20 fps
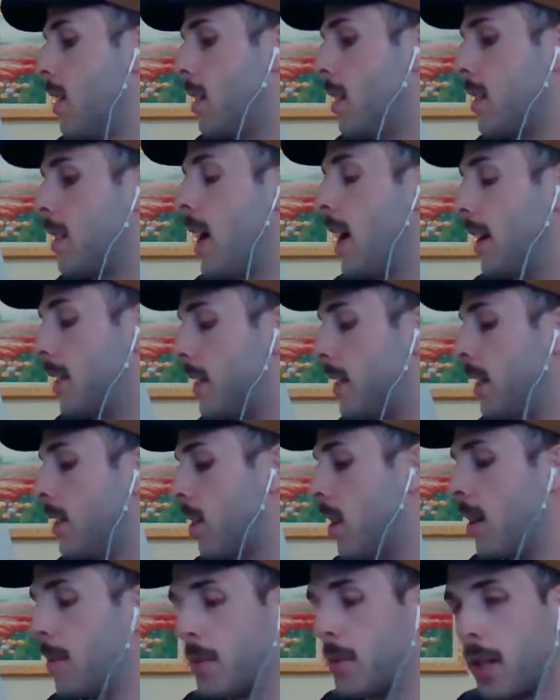Yeah, it's
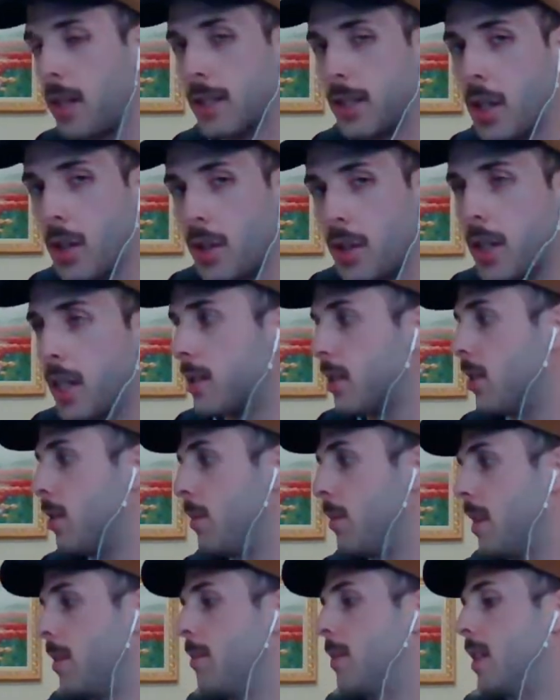on. I'm trying to scare you guys a little
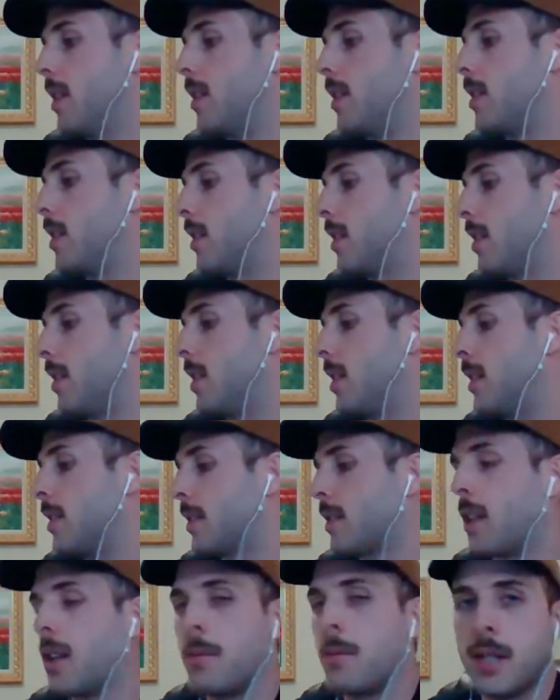bit, but it's
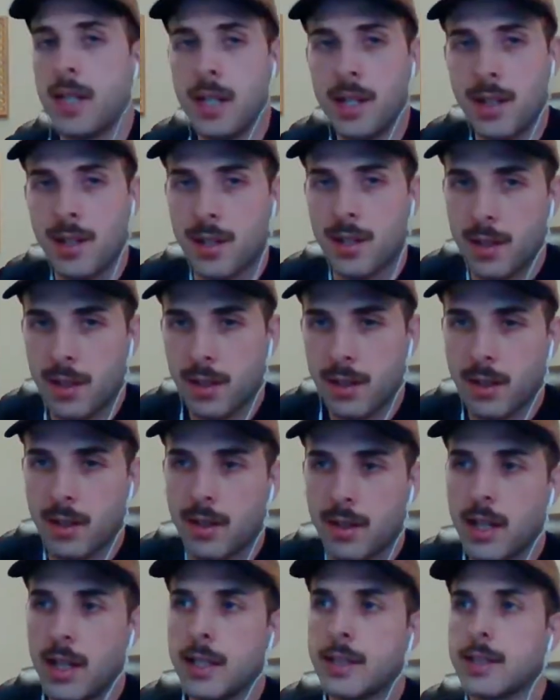going to be easier.
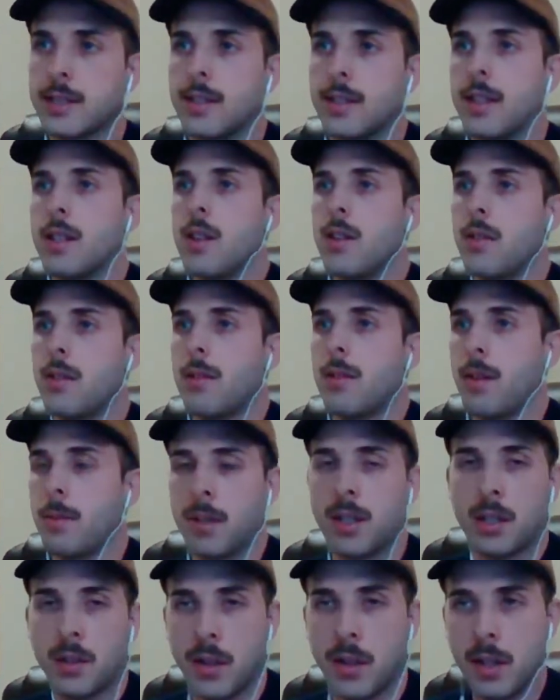I'm
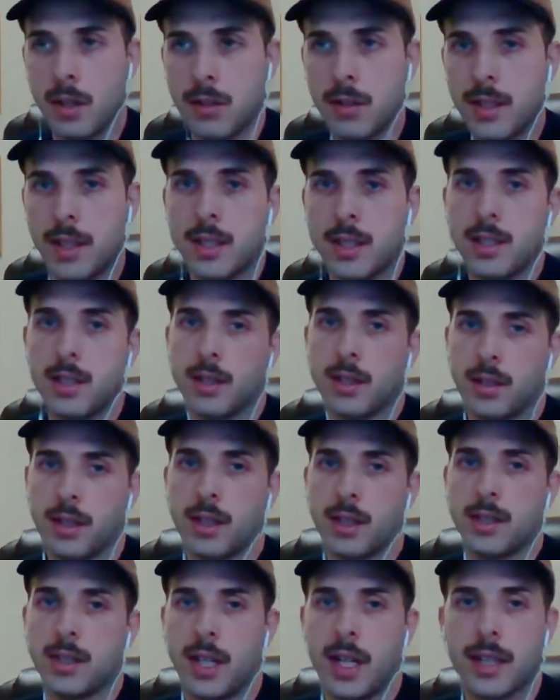going to grade a little easier
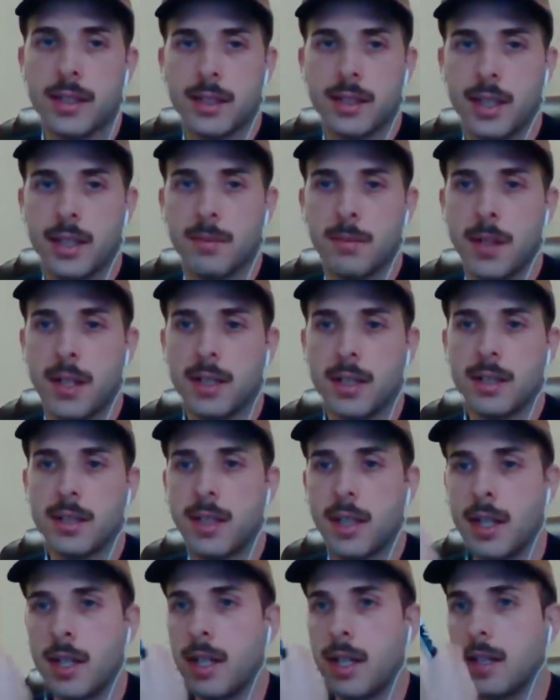because you can't say as much.
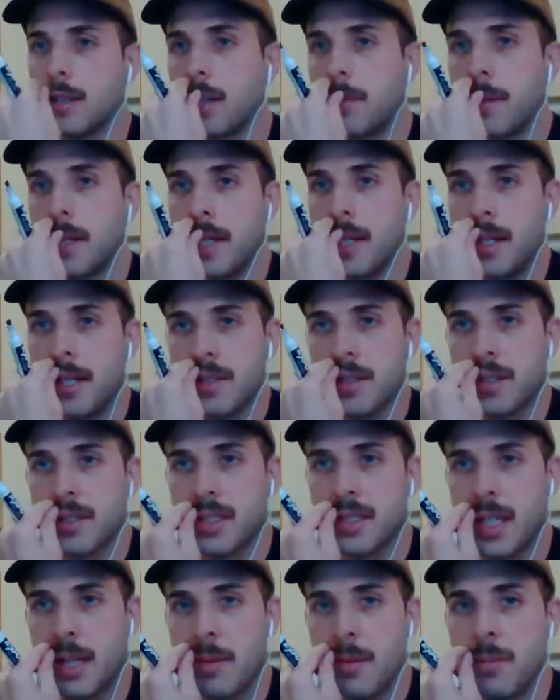It's going to be an easier
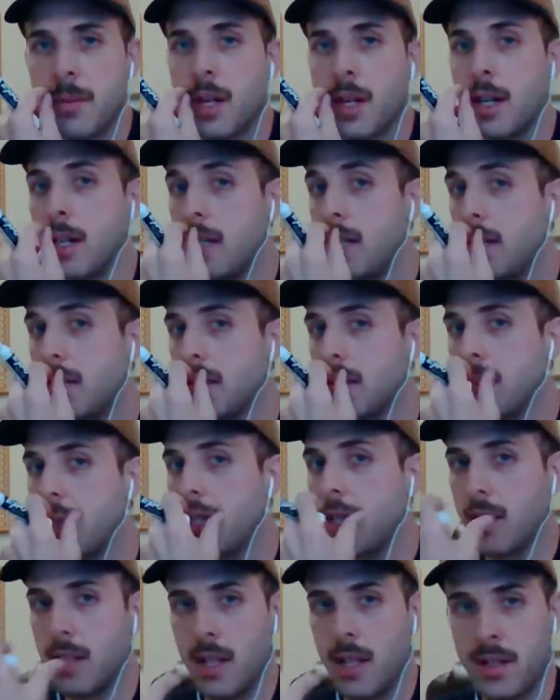assignment, but it needs to
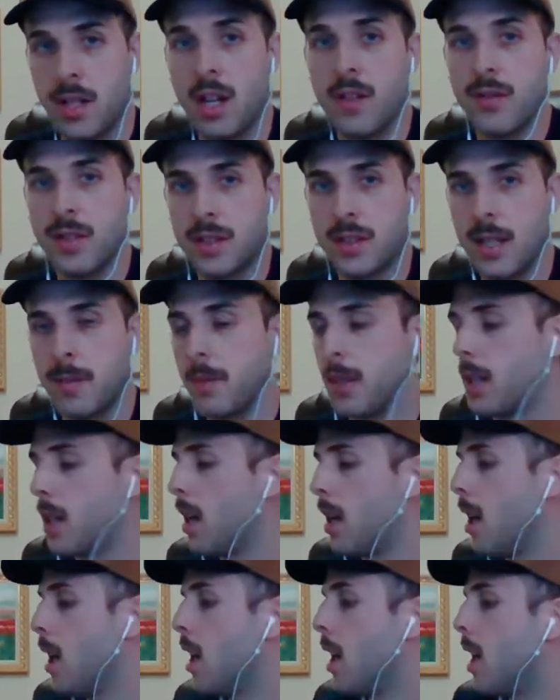be a tough assignment.
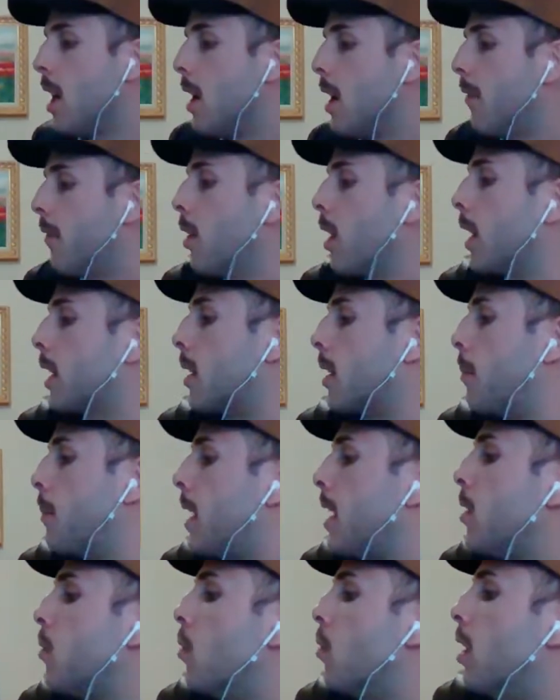For like a
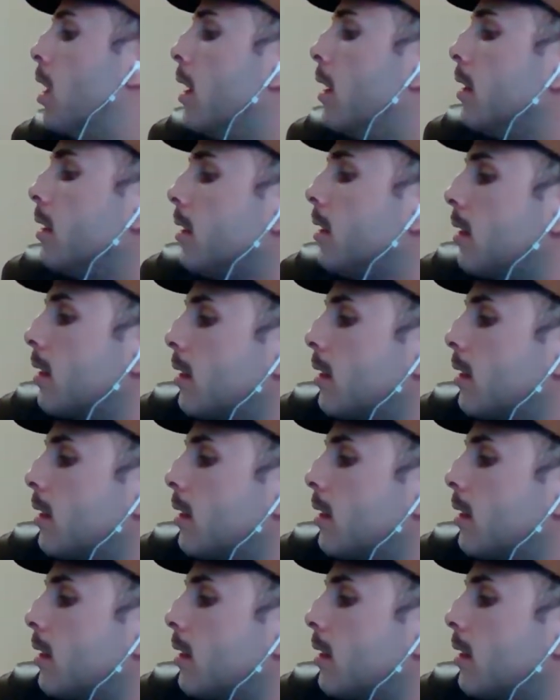P1,